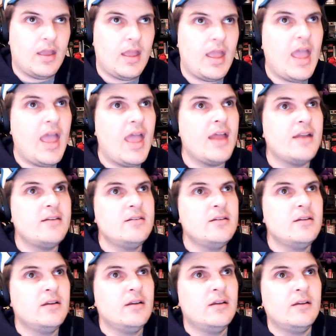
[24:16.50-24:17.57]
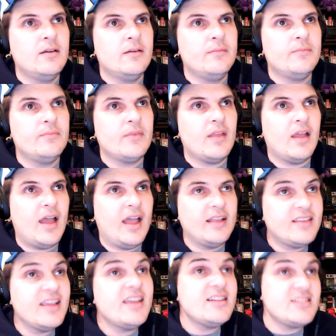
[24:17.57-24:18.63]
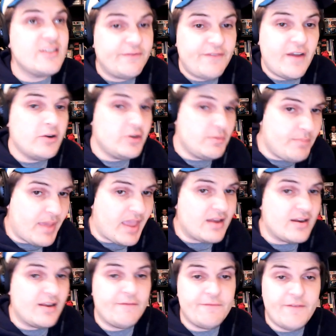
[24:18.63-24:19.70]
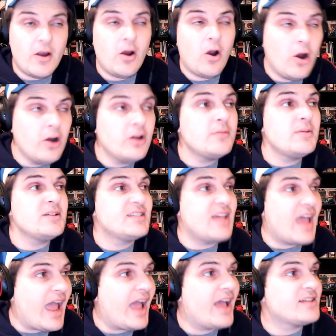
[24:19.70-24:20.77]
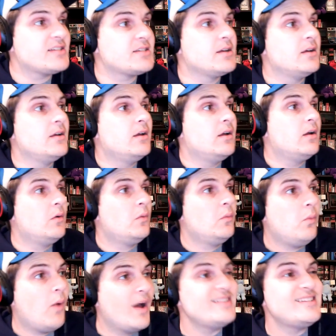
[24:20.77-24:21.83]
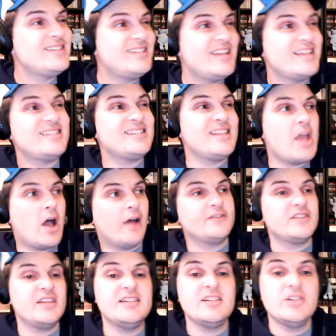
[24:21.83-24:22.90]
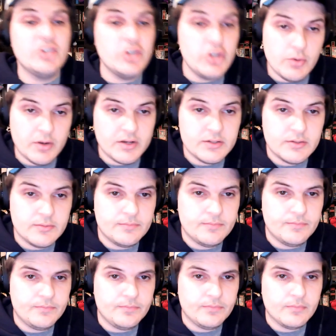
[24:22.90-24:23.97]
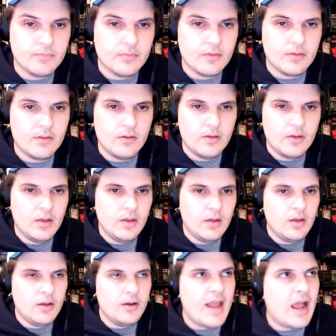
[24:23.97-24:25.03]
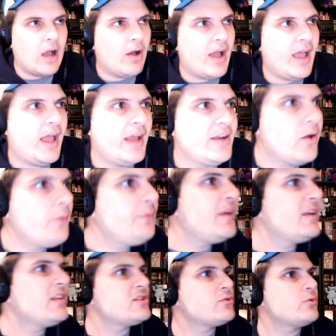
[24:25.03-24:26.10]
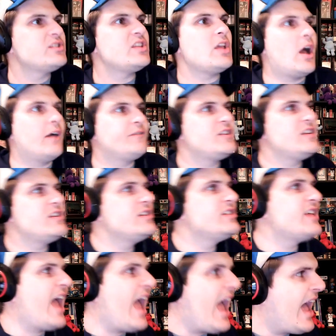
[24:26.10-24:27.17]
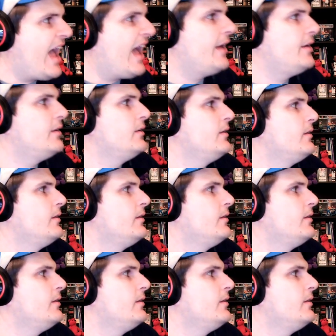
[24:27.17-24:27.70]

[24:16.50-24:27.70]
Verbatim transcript: And I think it's a fair debate and a fair argument to ask was this the offseason to do it? Now, I, don't think this was the offseason to add